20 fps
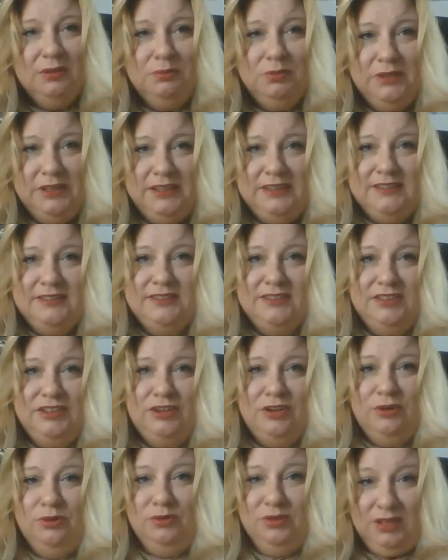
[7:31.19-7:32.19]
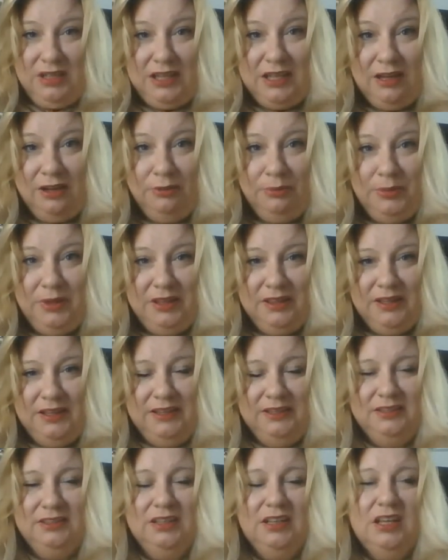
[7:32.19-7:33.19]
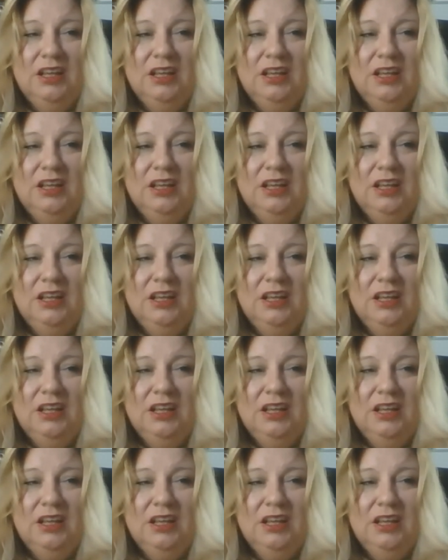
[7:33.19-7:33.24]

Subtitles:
Please, help me then.